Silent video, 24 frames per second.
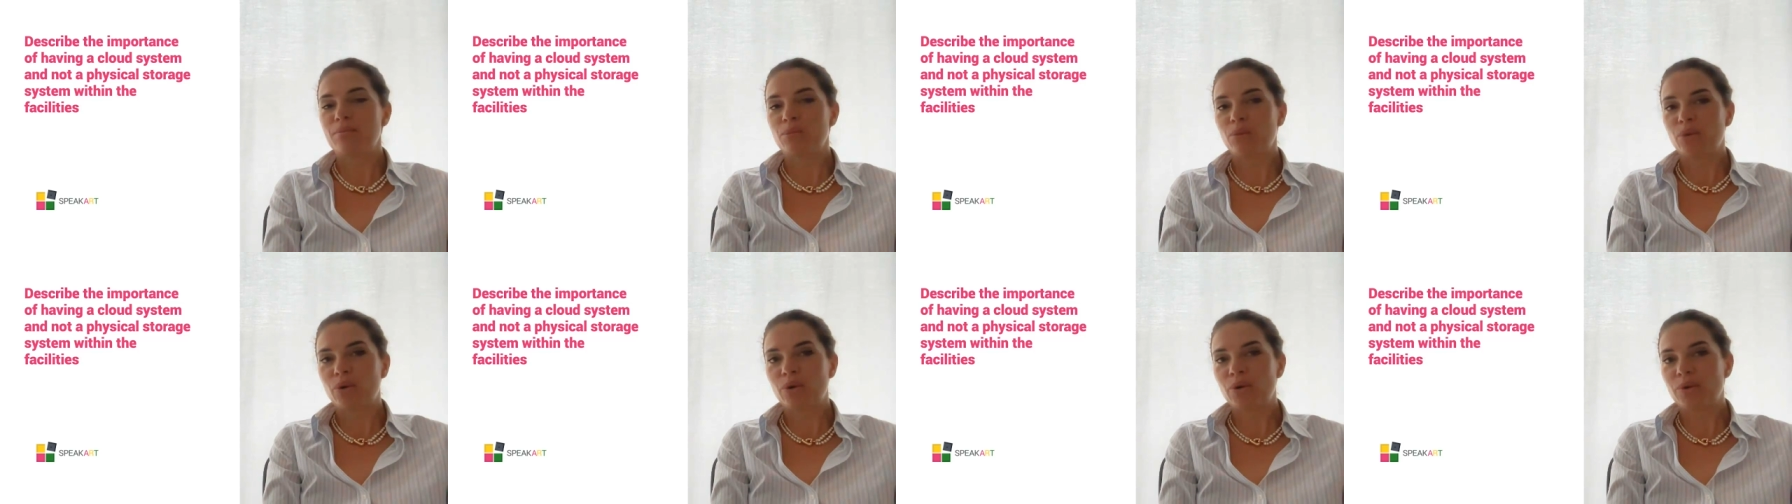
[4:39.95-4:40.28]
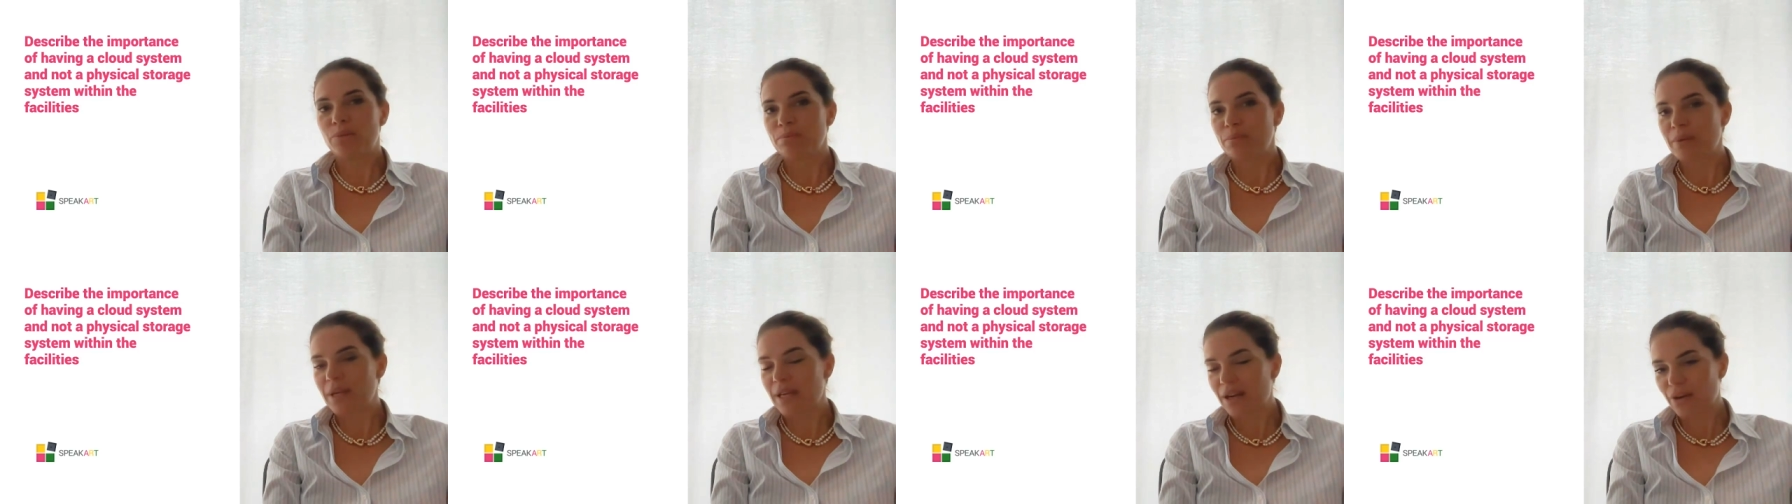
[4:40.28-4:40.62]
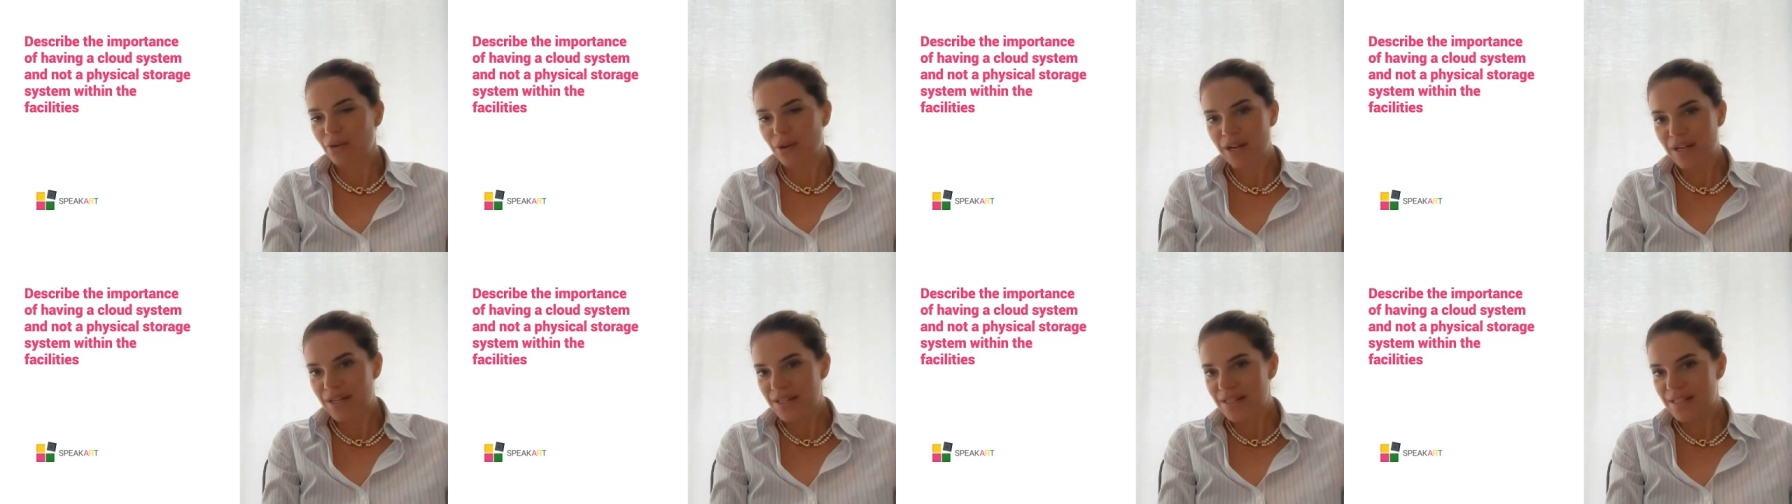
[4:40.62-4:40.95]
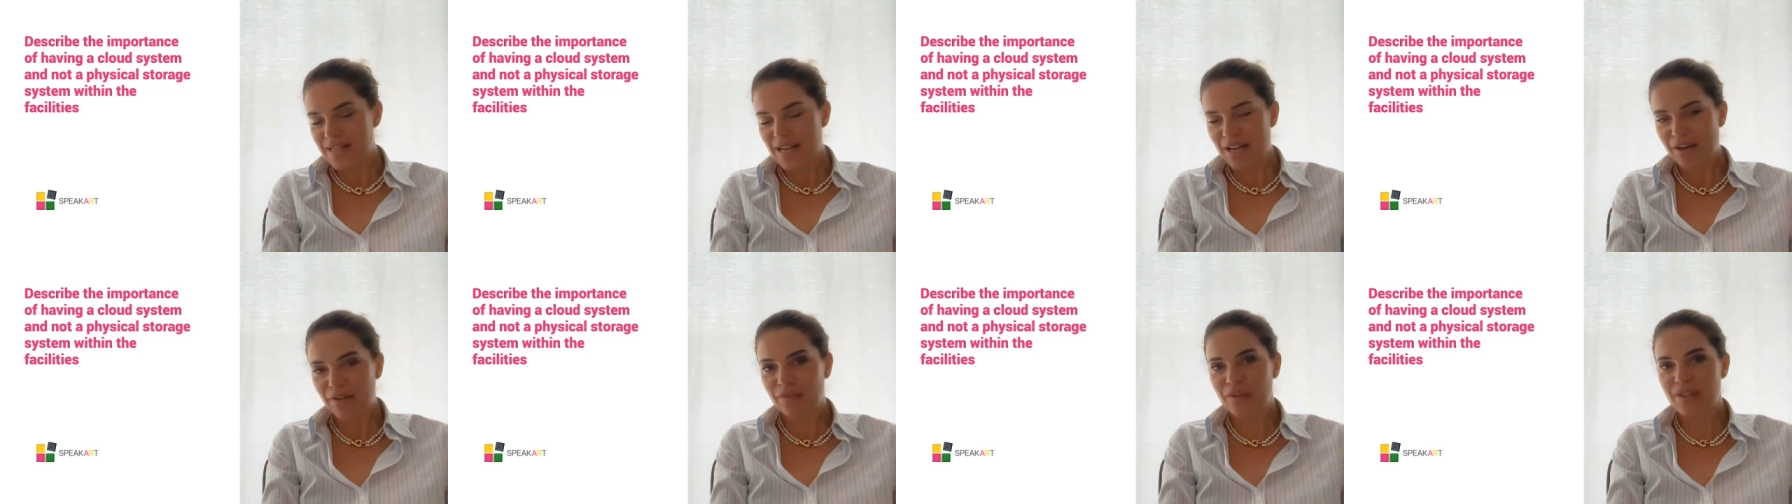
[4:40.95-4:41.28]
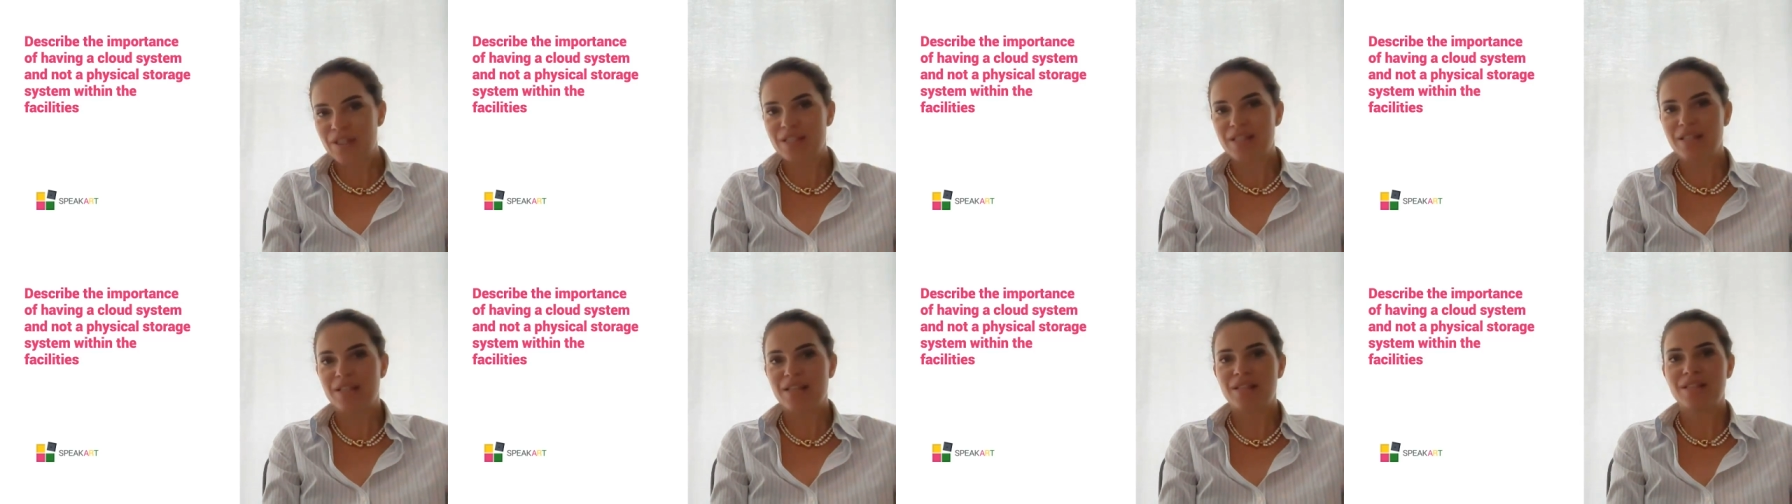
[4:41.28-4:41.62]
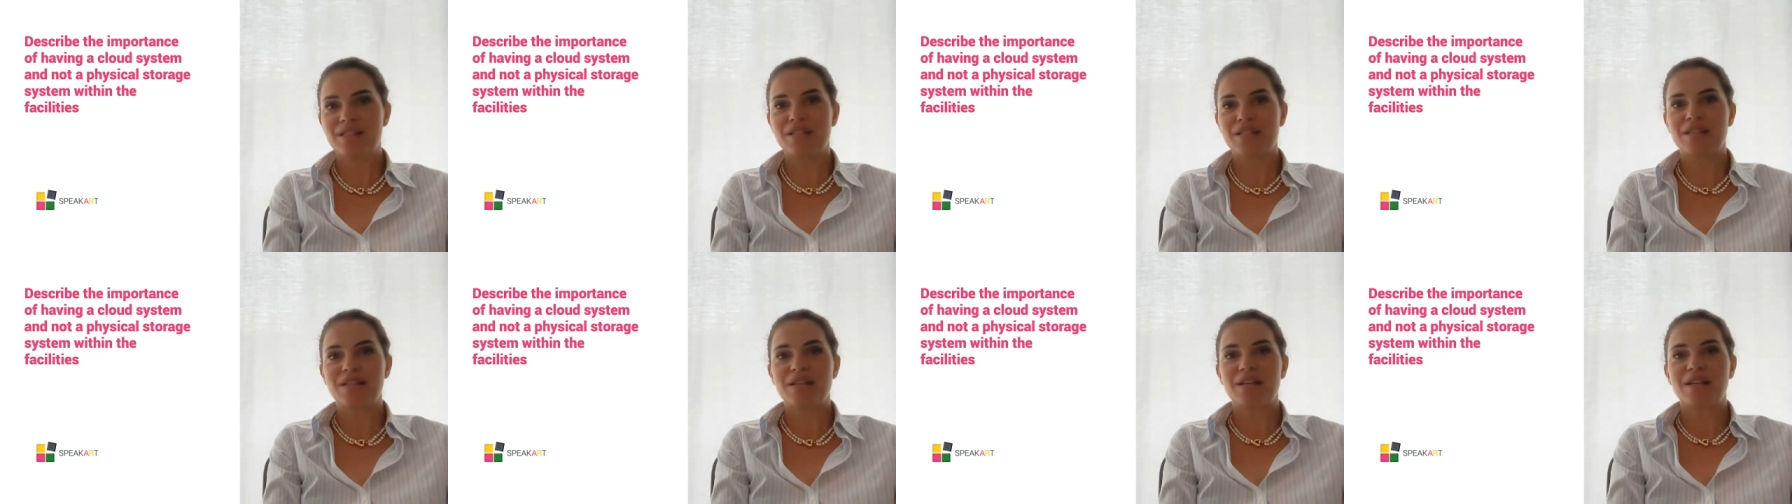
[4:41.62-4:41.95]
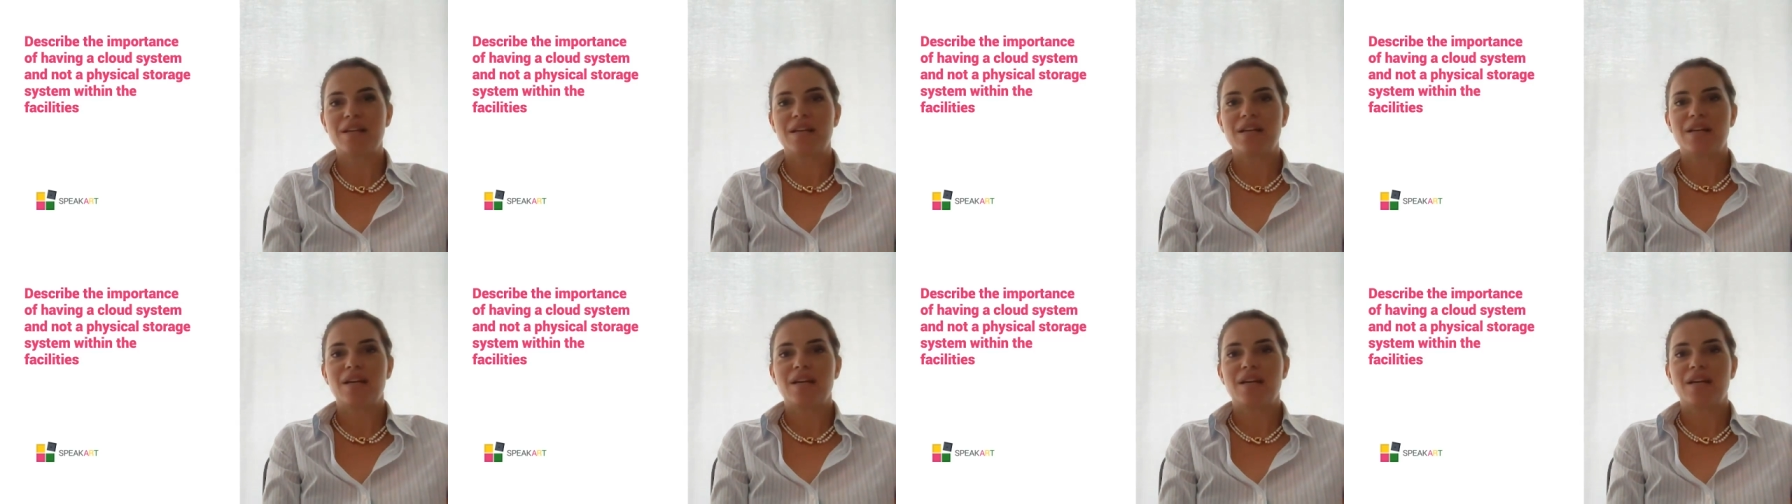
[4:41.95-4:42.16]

more mirroring services